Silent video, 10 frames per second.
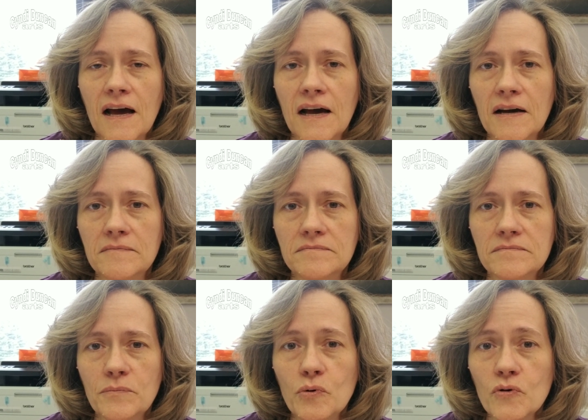
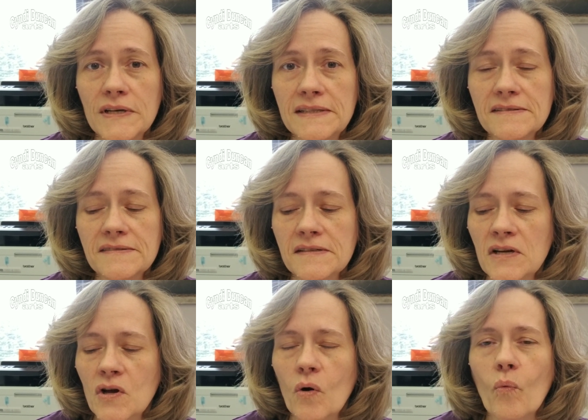um, prints.
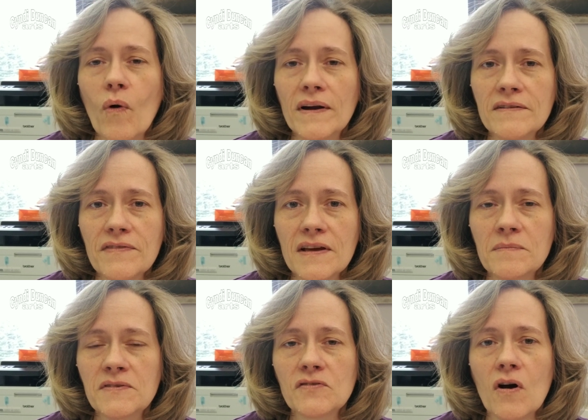One of
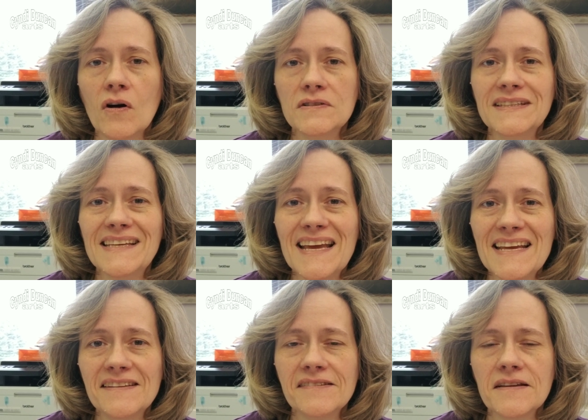them is called
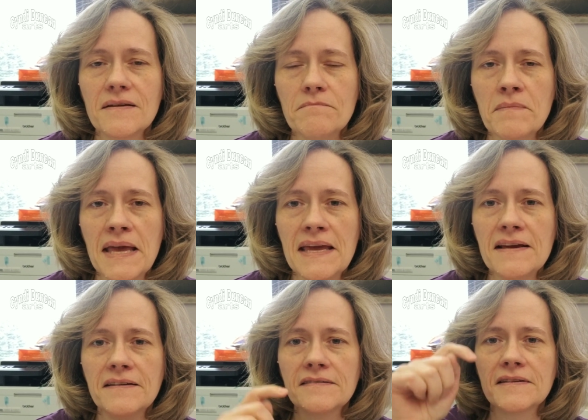Yates
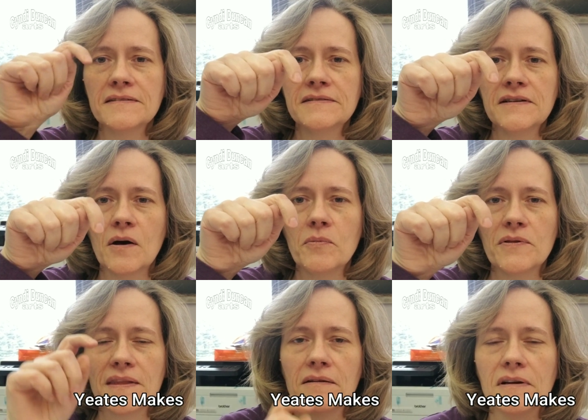Makes. I'll
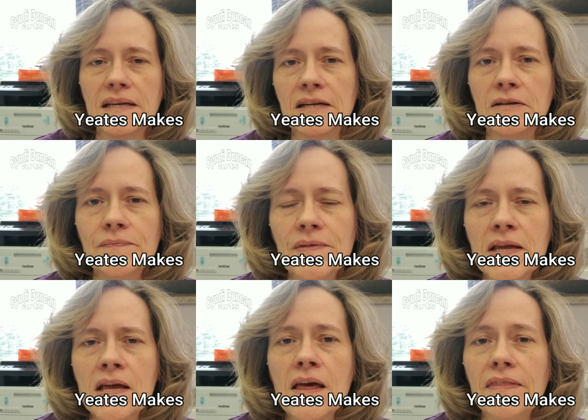put that right here.
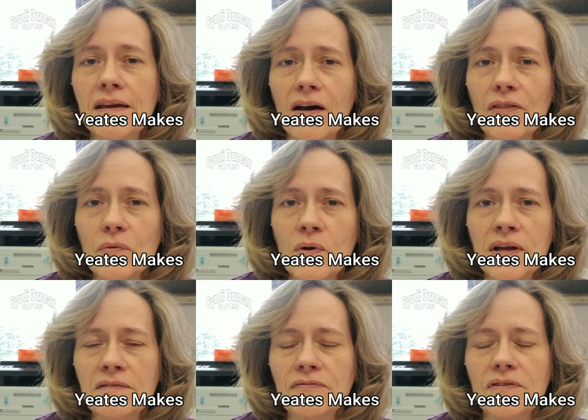The other
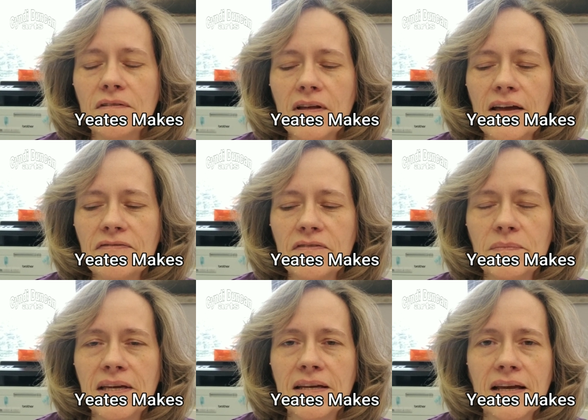one, for the life of
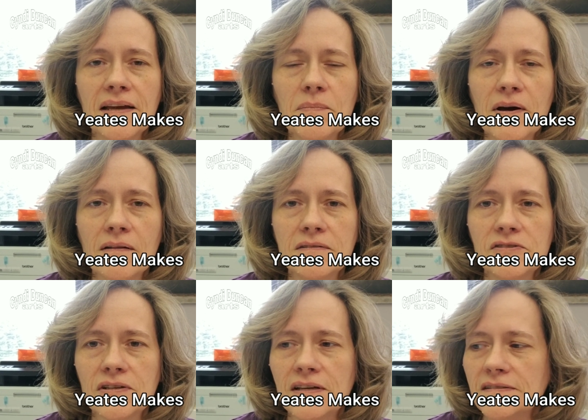me, and I
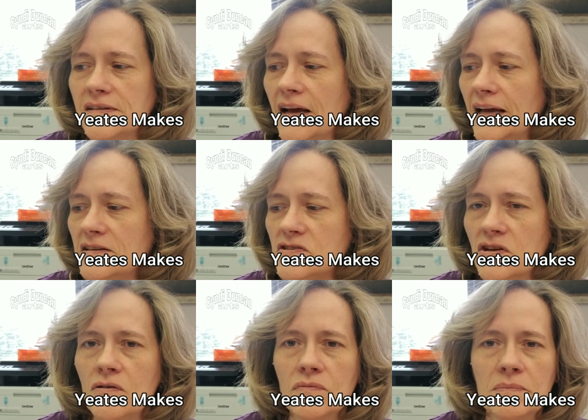apologize, I
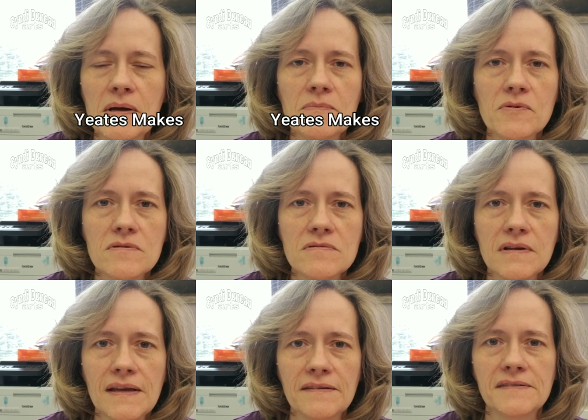don't remember
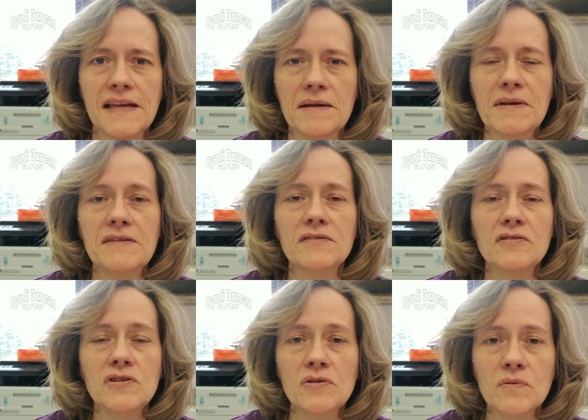his name. He's a
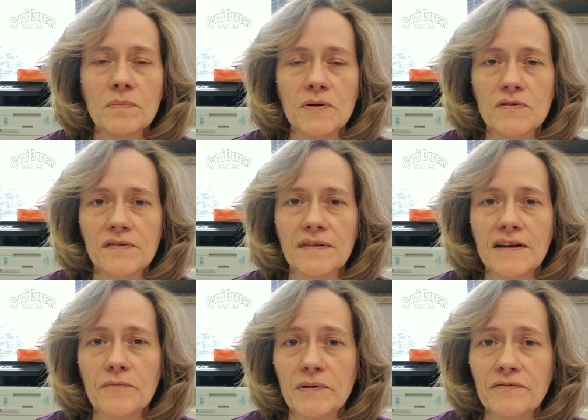newer person
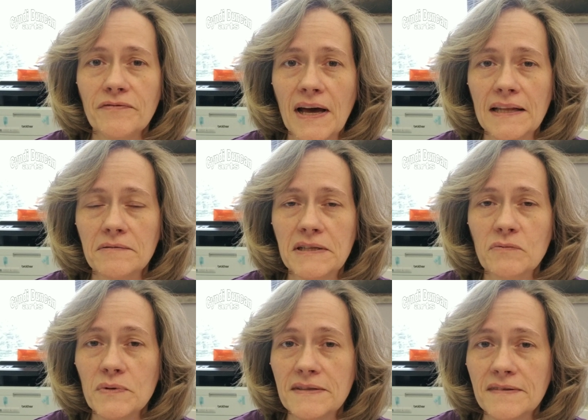that I've been following
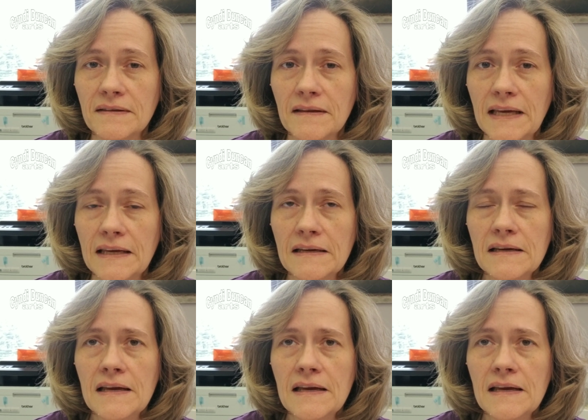recently